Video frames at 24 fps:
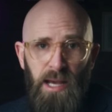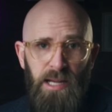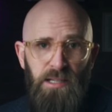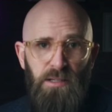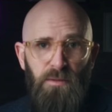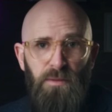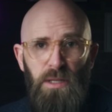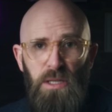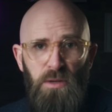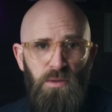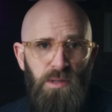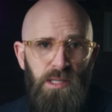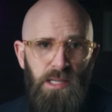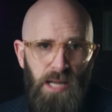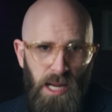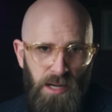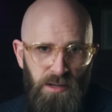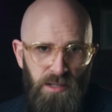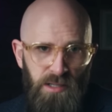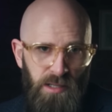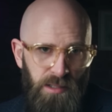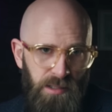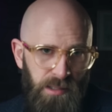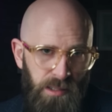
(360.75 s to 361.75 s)
and diffuse
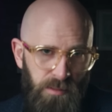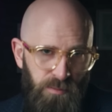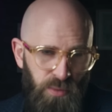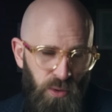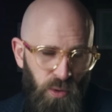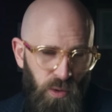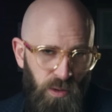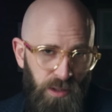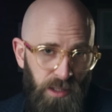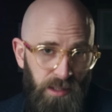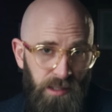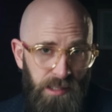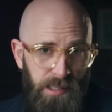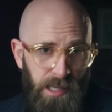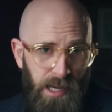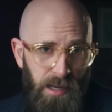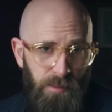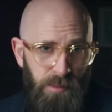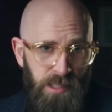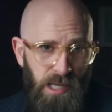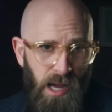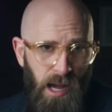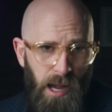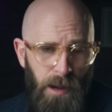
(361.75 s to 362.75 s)
tensions abroad at the
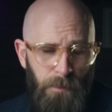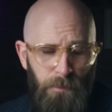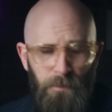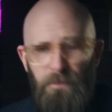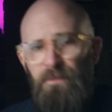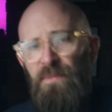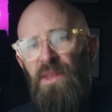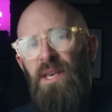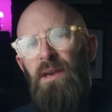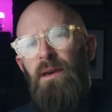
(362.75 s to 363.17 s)
same time.